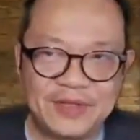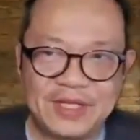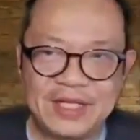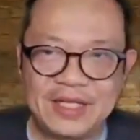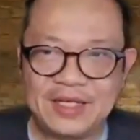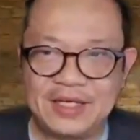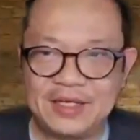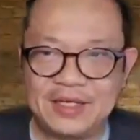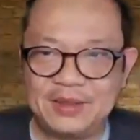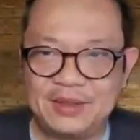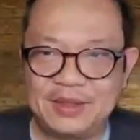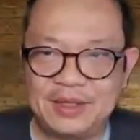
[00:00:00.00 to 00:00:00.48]

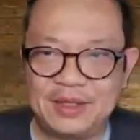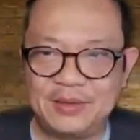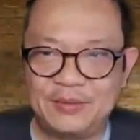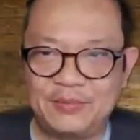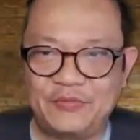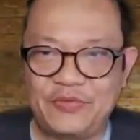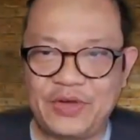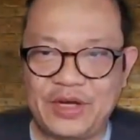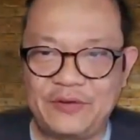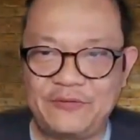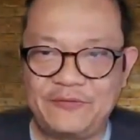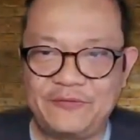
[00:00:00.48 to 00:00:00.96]
a
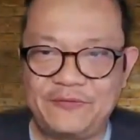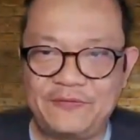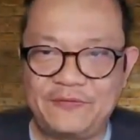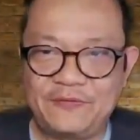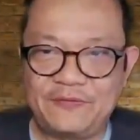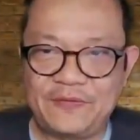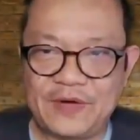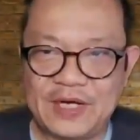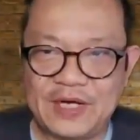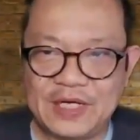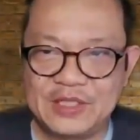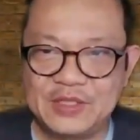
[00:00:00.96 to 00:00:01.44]
very
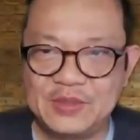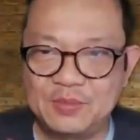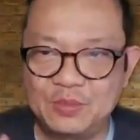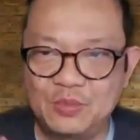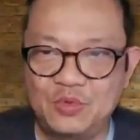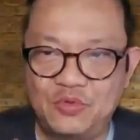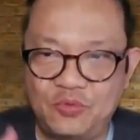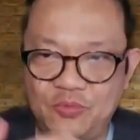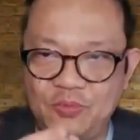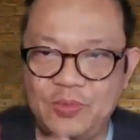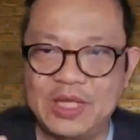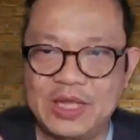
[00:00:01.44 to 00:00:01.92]
fast
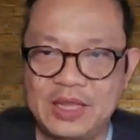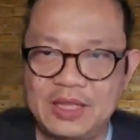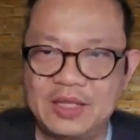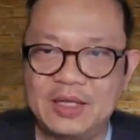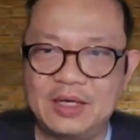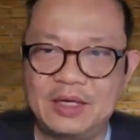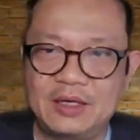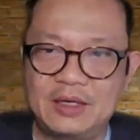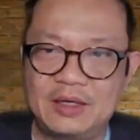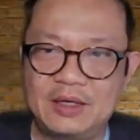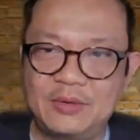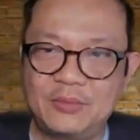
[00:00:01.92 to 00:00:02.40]
movement
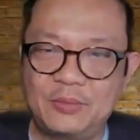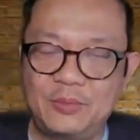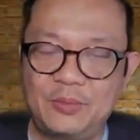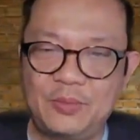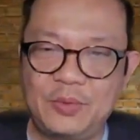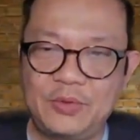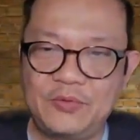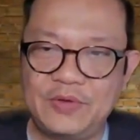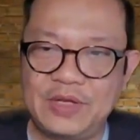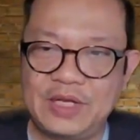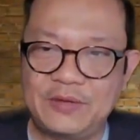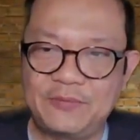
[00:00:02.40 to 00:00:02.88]

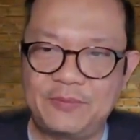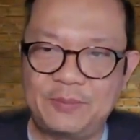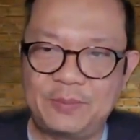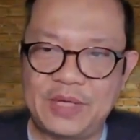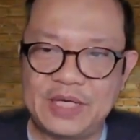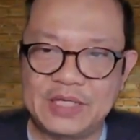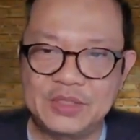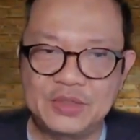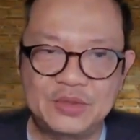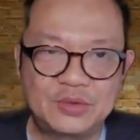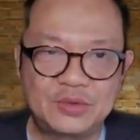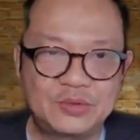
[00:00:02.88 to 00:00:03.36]
within the
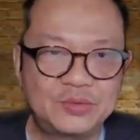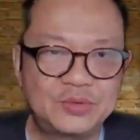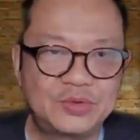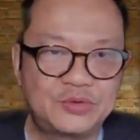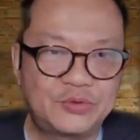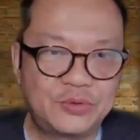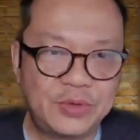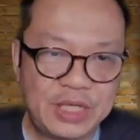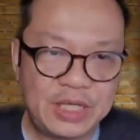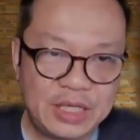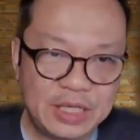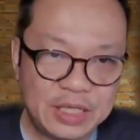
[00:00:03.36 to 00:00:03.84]
past
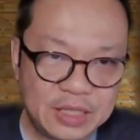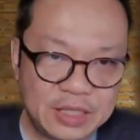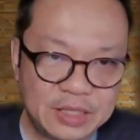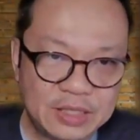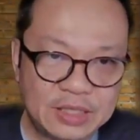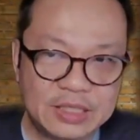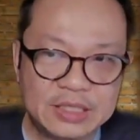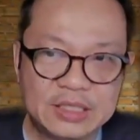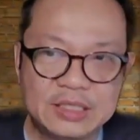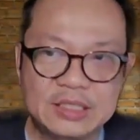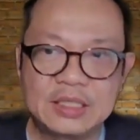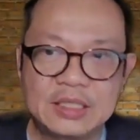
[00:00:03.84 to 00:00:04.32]
2-3 years.